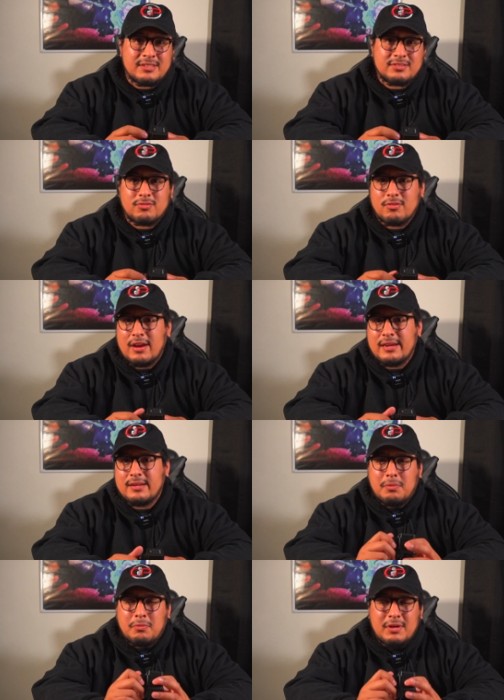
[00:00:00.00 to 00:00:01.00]
is
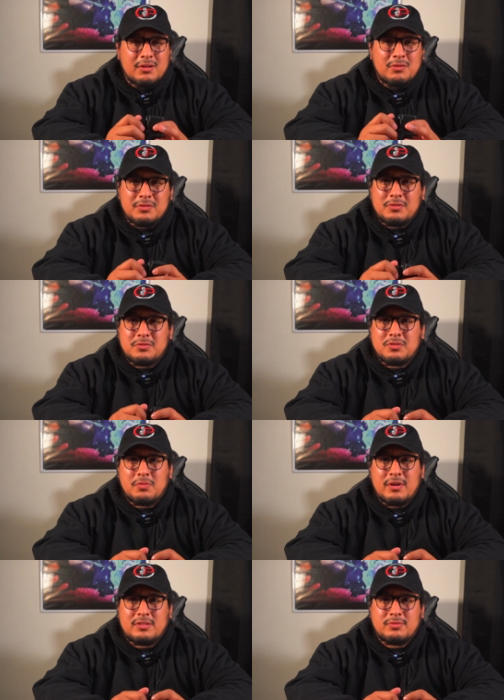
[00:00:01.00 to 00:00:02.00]
great, but we can only do so
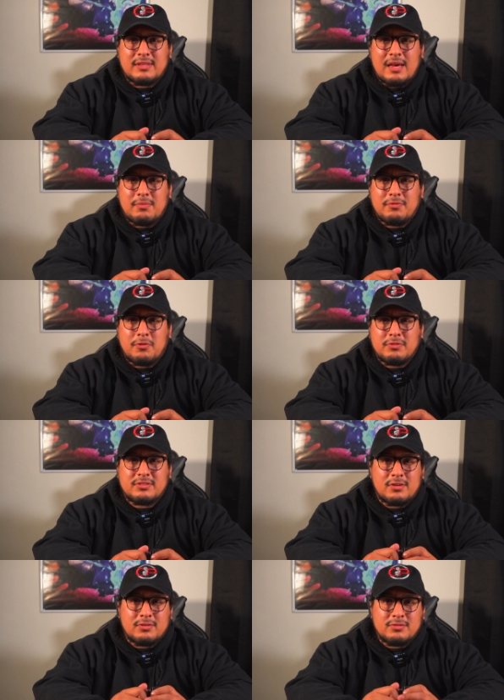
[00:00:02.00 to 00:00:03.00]
much with that before we
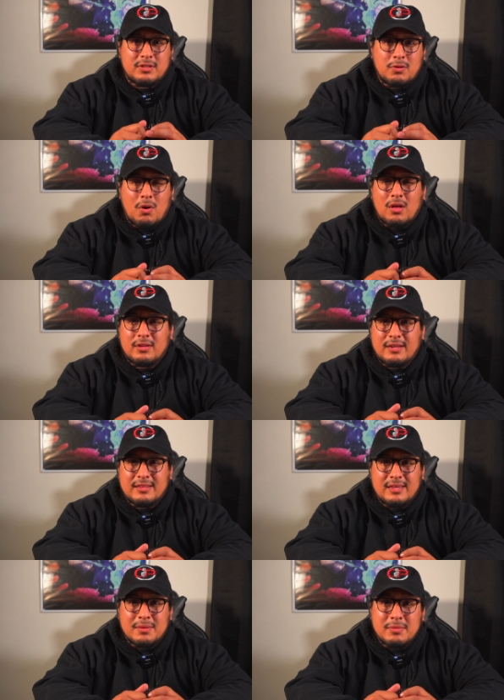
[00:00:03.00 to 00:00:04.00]
start losing quality
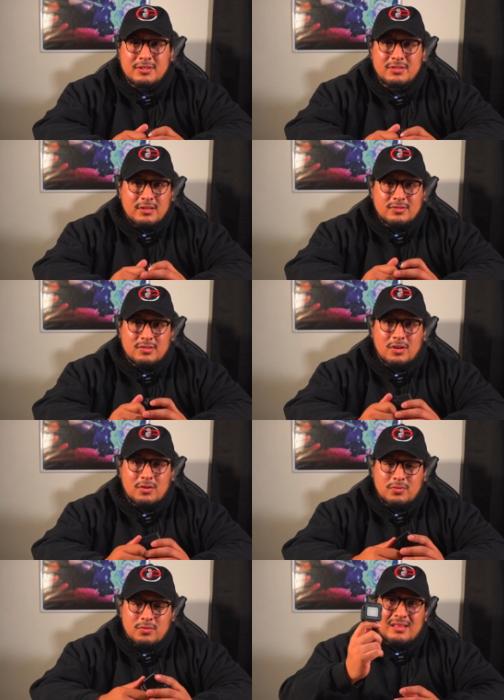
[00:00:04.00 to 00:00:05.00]
in the image.
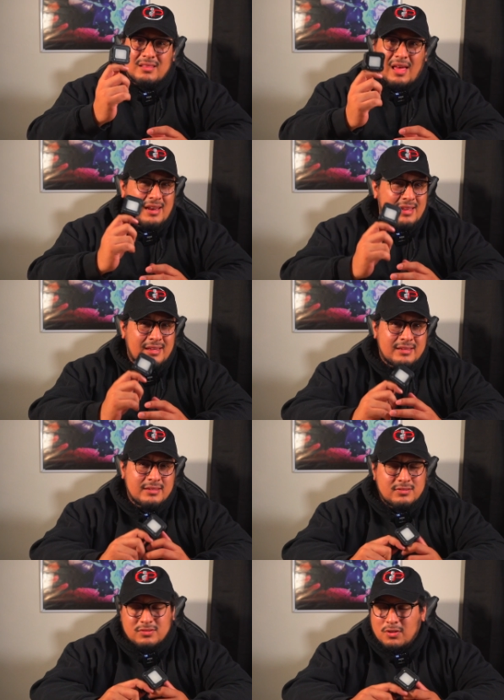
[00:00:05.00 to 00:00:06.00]
So lighting
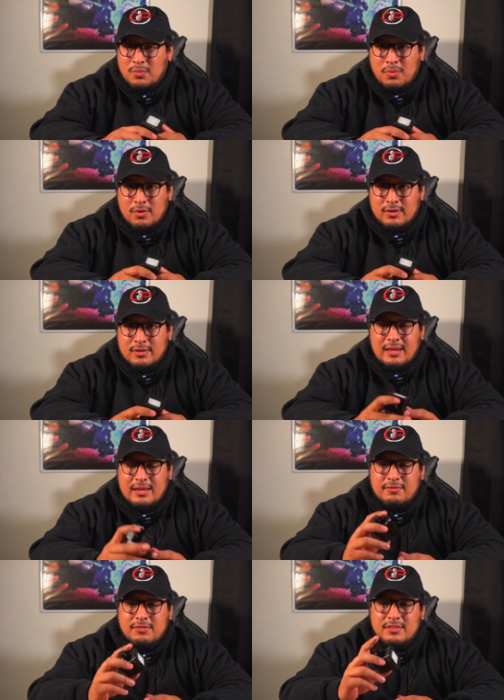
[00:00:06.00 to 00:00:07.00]
is so important.
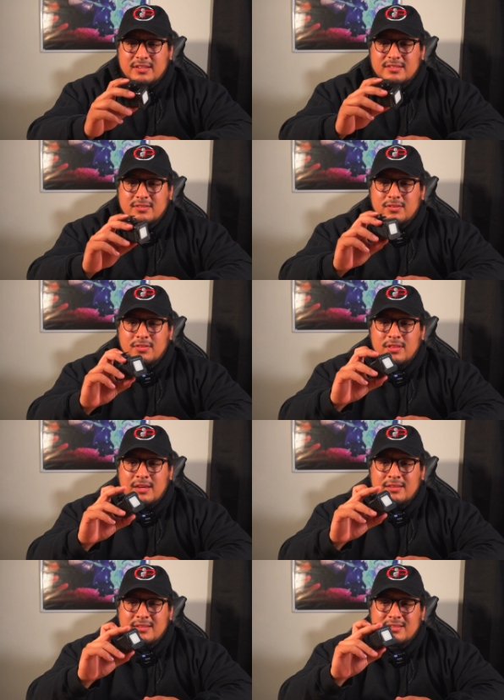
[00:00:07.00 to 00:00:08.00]
And for this little
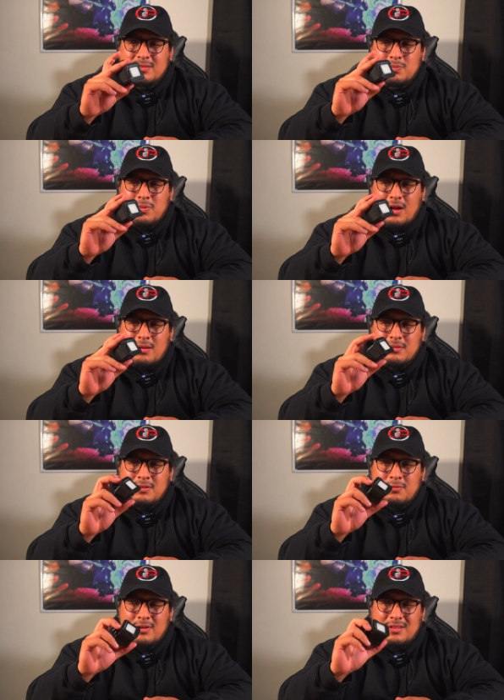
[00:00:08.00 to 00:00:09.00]
thing, this is probably
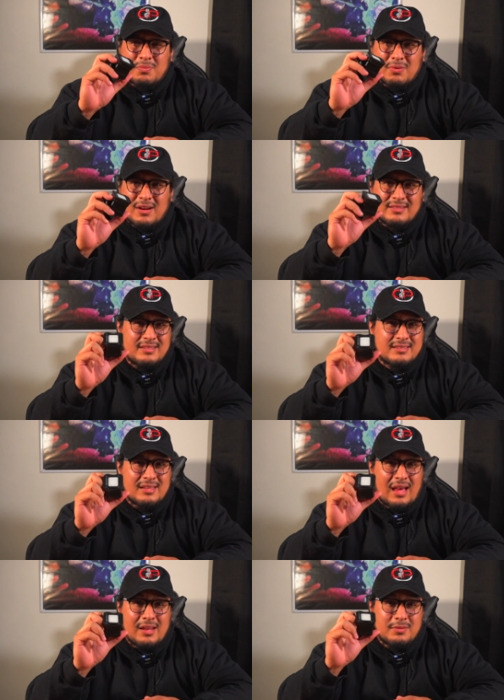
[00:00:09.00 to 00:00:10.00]
one of the priciest
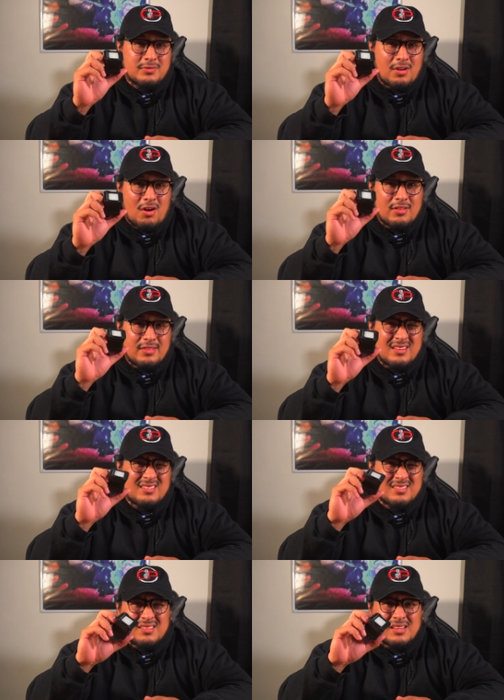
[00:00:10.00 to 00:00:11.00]
items on
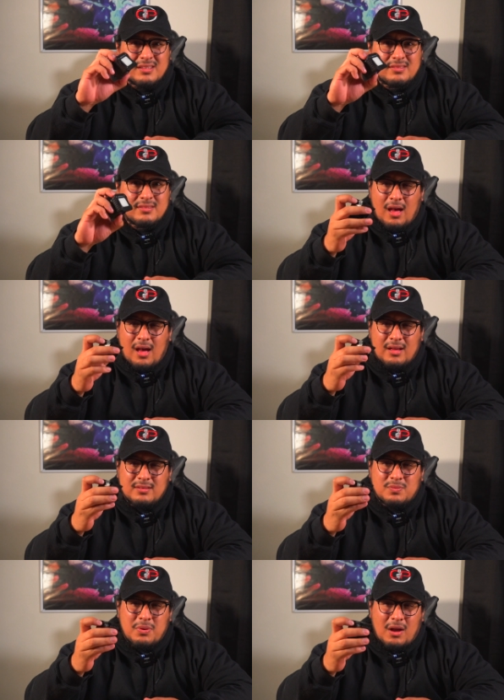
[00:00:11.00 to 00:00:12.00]
this list. Uh,
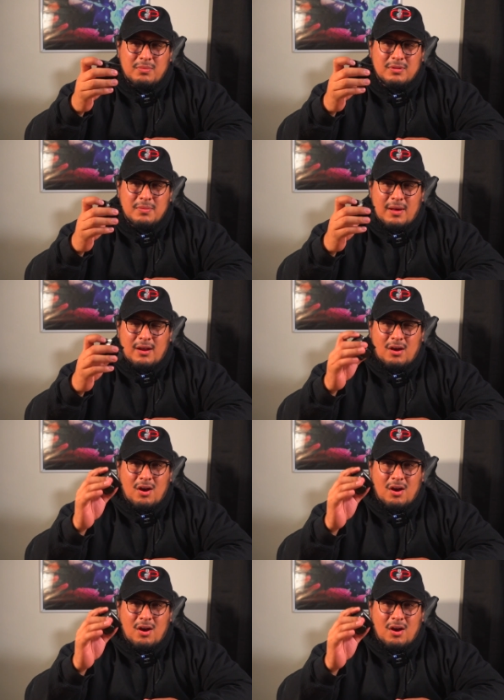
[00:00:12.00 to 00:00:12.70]
it's probably about a